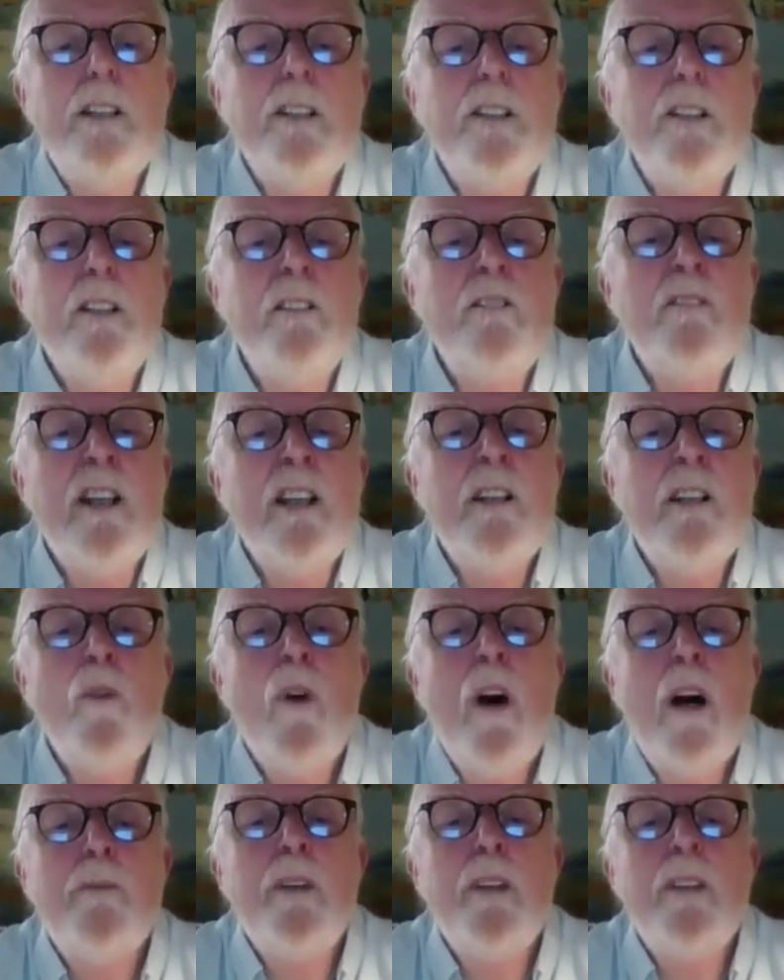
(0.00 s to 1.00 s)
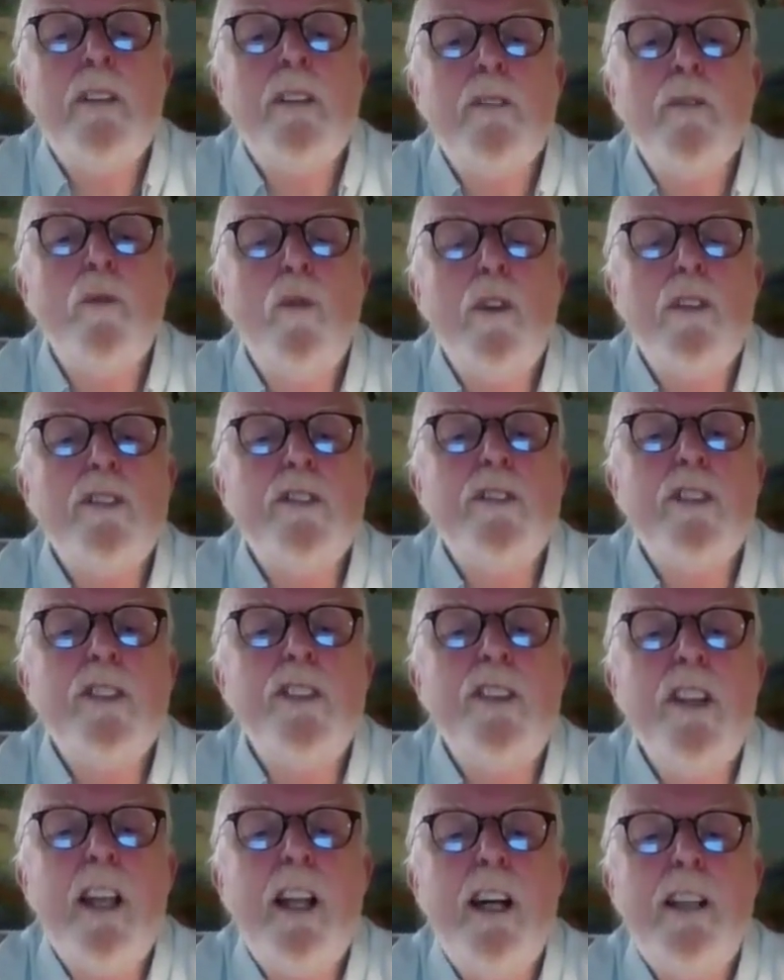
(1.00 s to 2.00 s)
The main weapon was
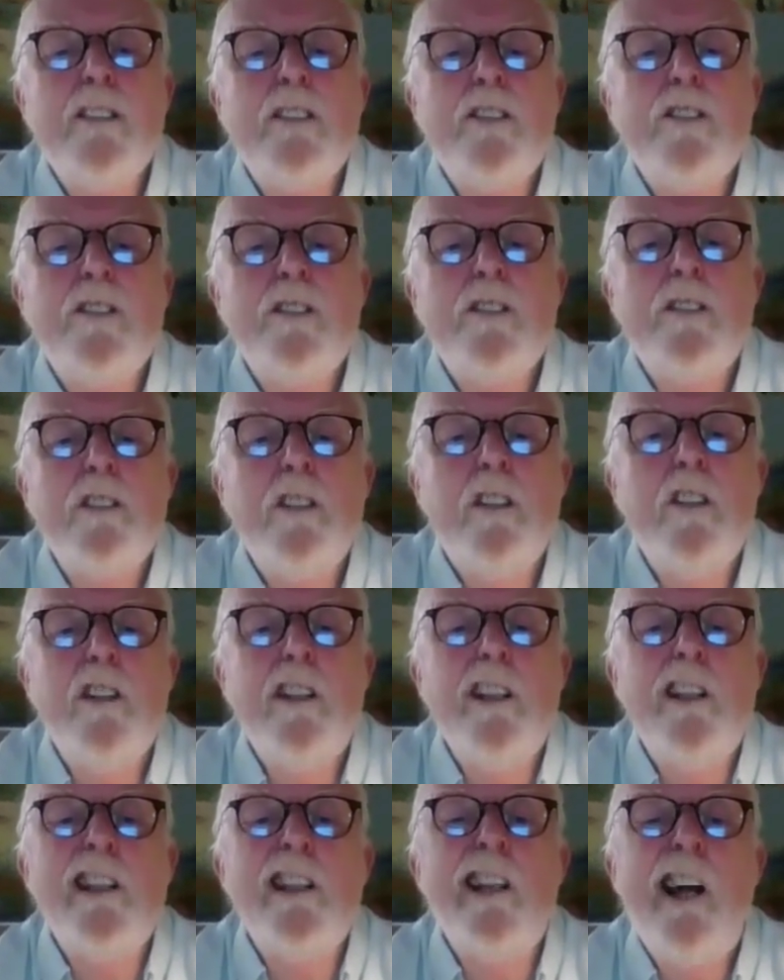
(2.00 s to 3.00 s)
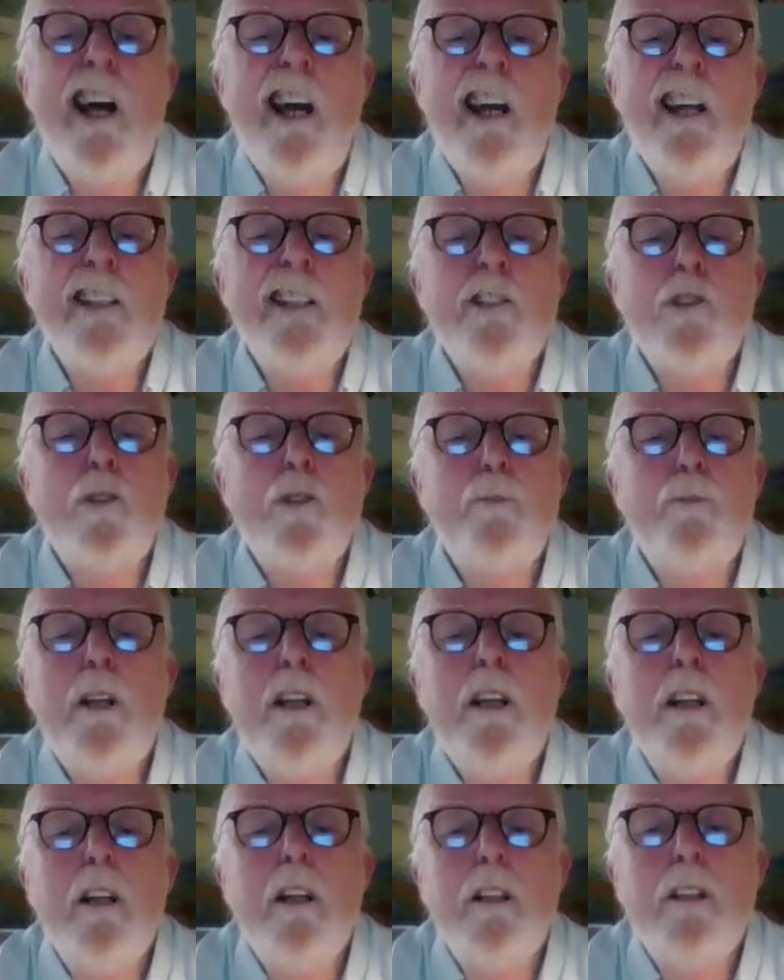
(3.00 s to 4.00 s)
the lance, or lang
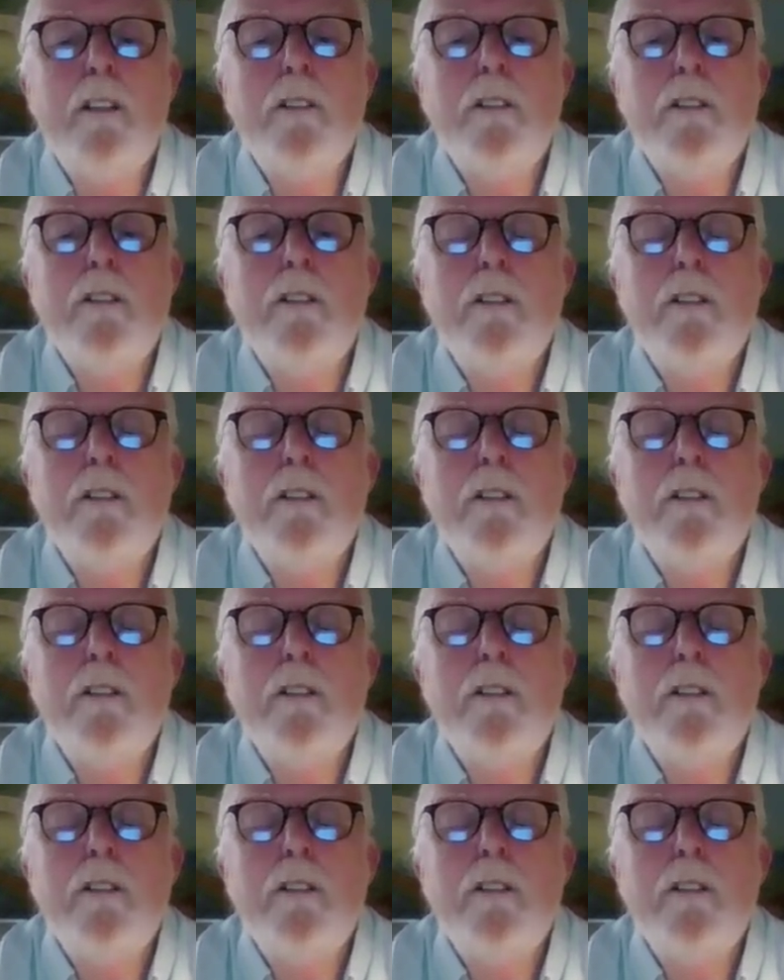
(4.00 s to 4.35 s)
spear,